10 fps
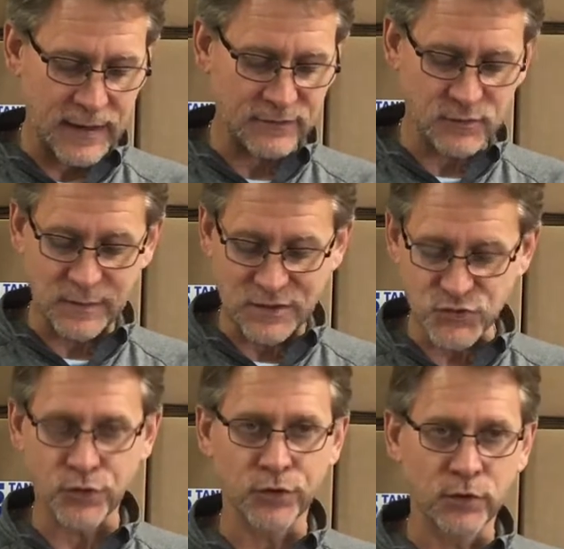at some
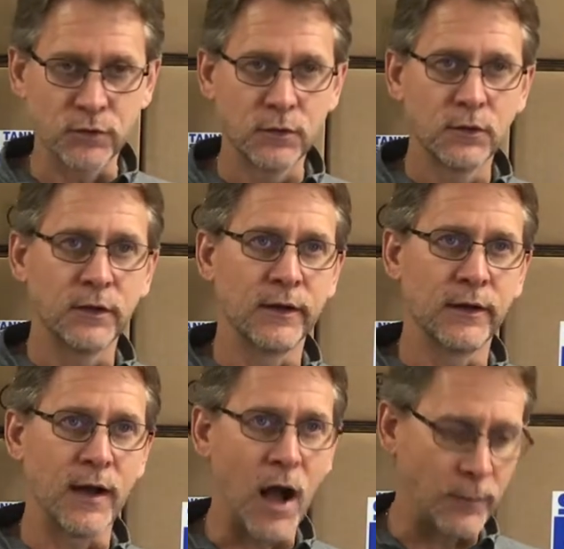internal
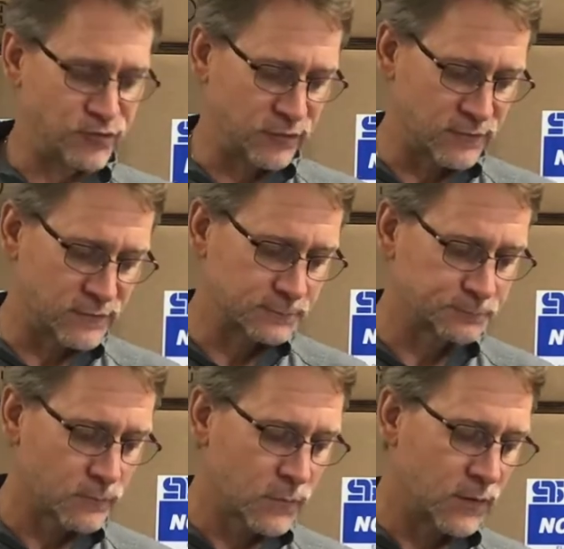options.
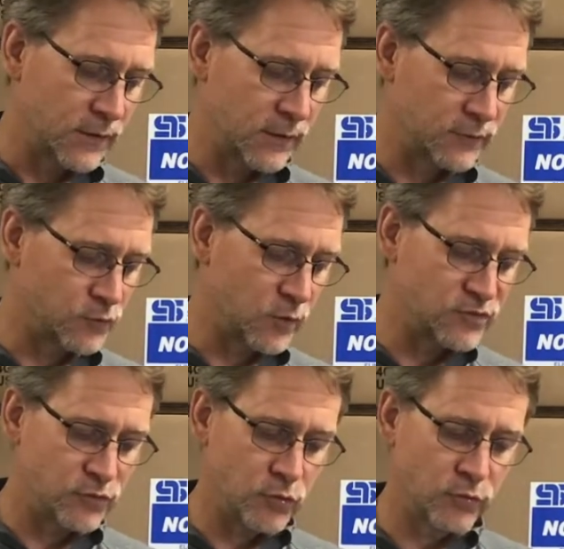So
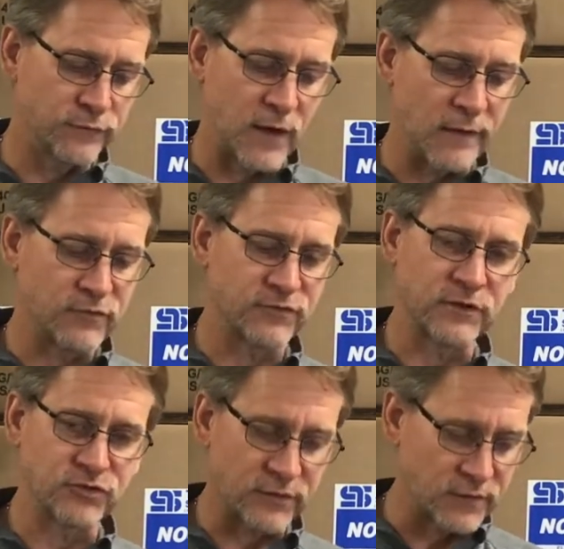once you've obviously
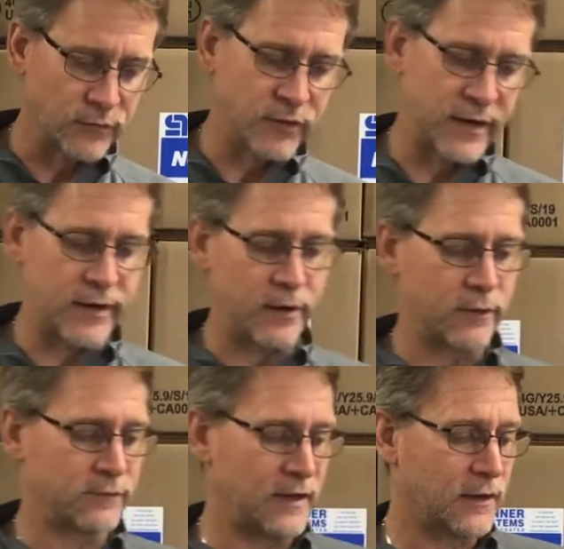shut down your
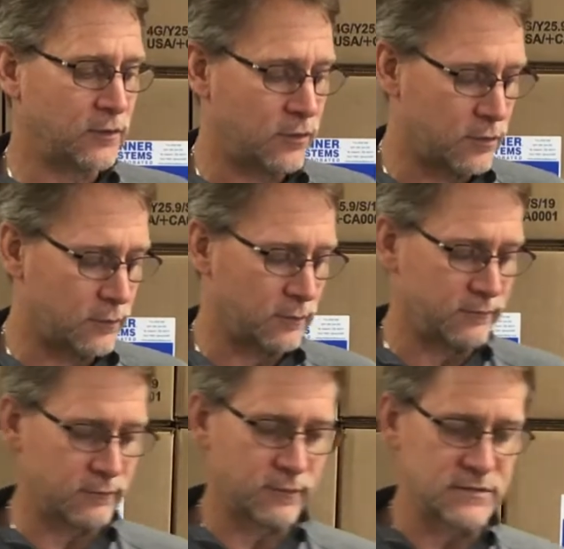air, taken your
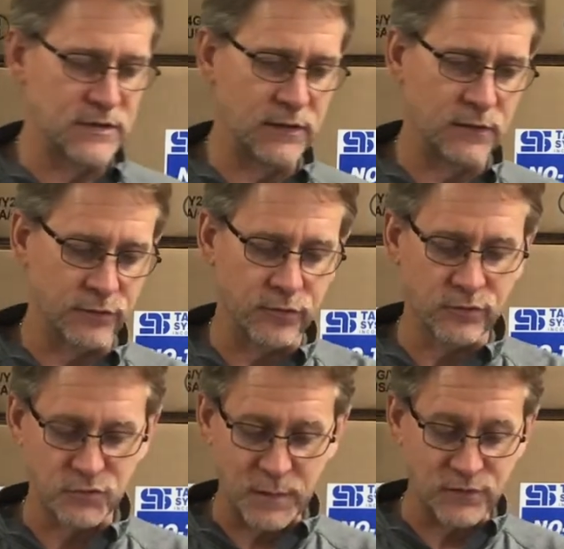
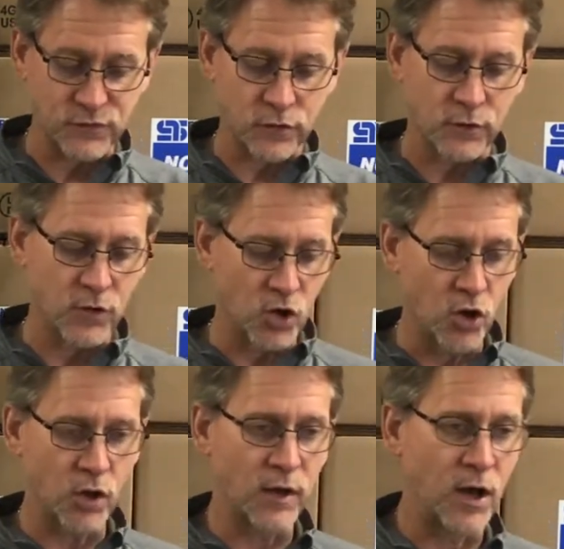dispenser
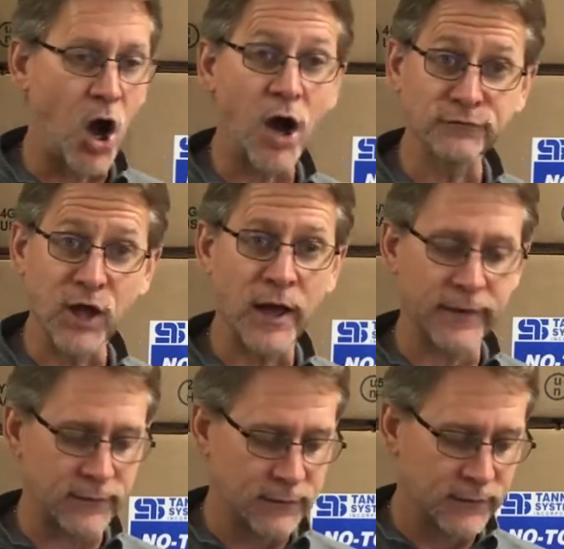
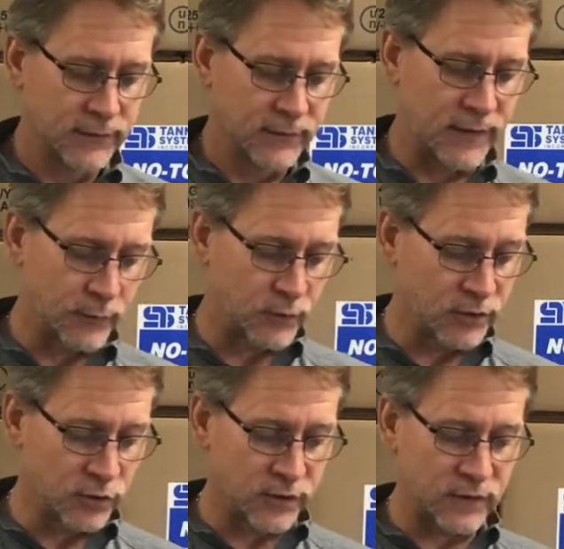offline, we're going
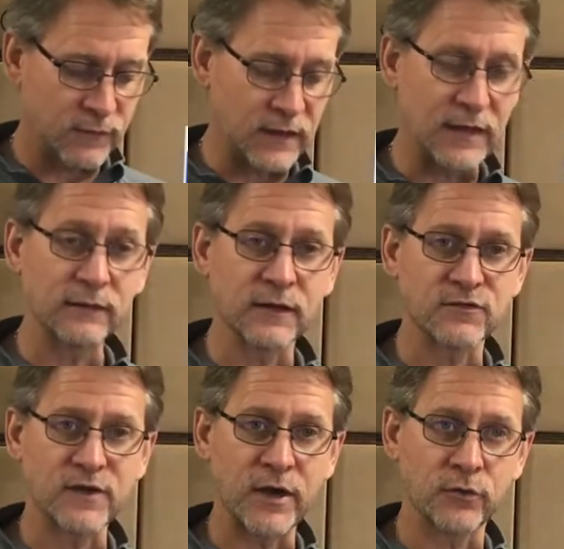to look in the inlet
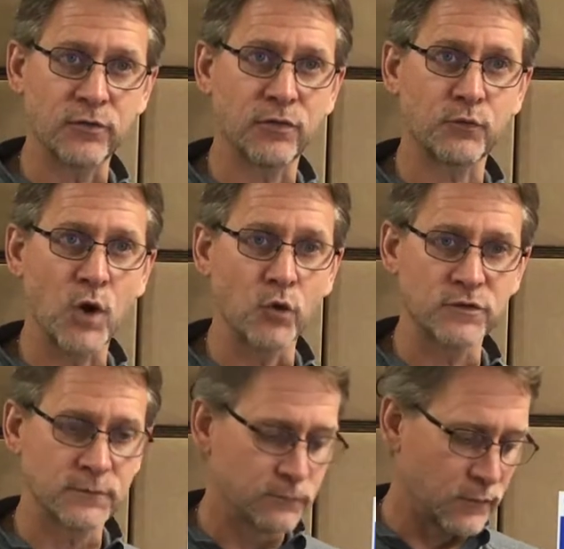side, or the
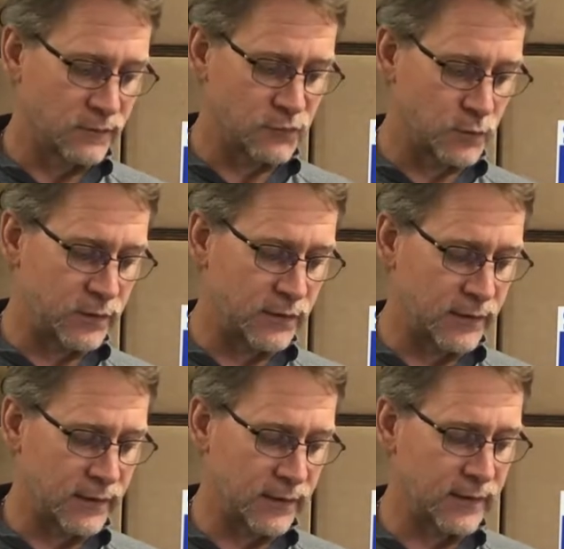throat. This one,
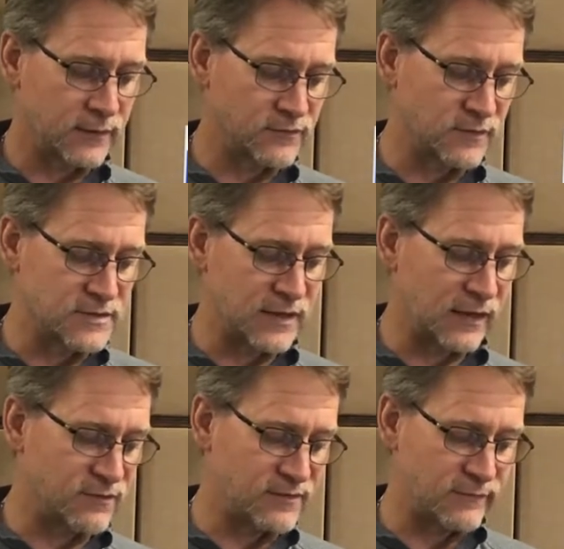again, is the
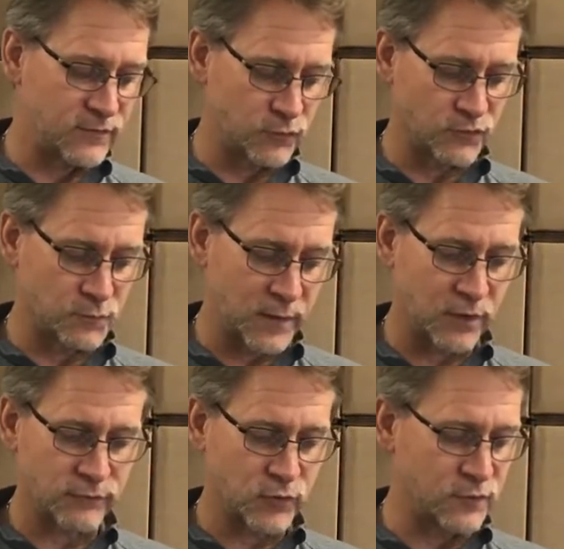T87, so it's
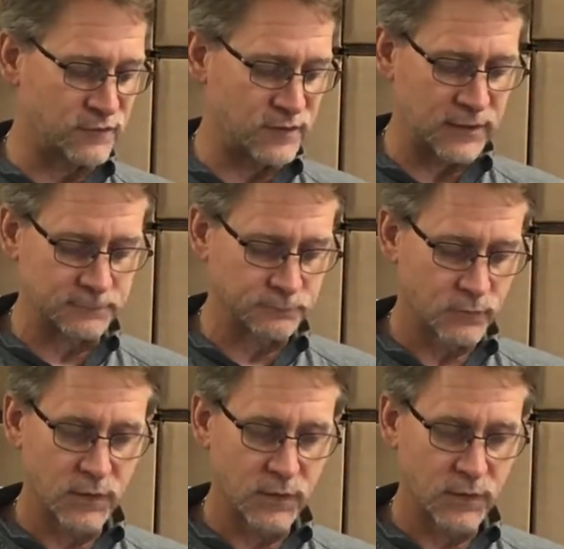bigger for you to see it.